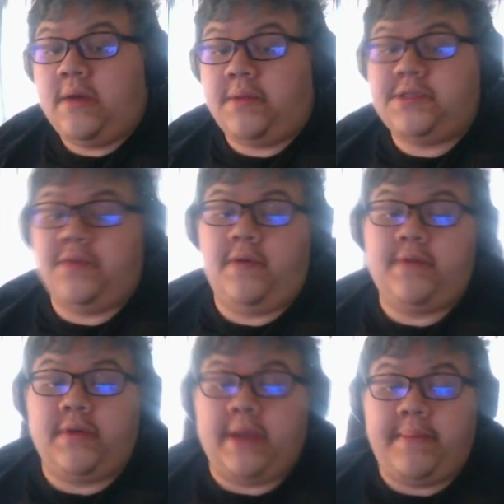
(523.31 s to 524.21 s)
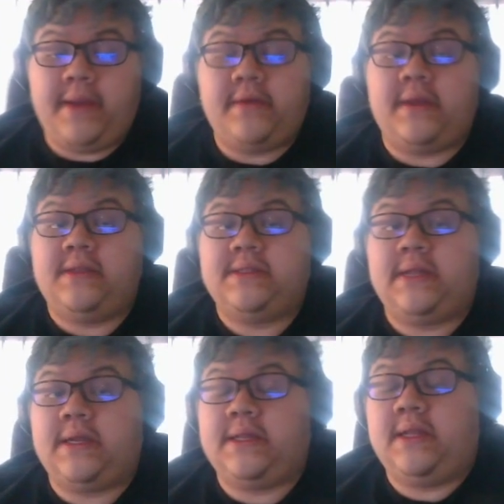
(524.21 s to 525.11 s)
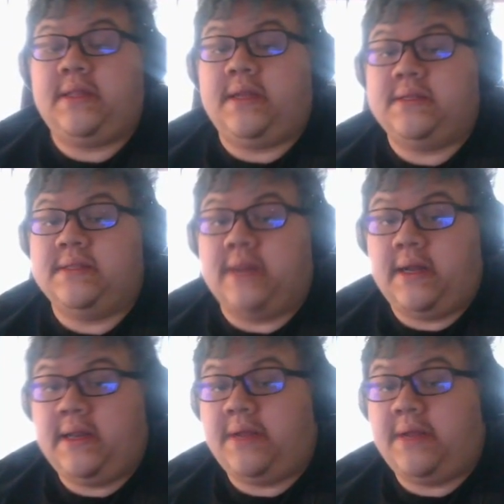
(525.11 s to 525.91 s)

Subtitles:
Once you evolve into Gabite, you can start getting things done.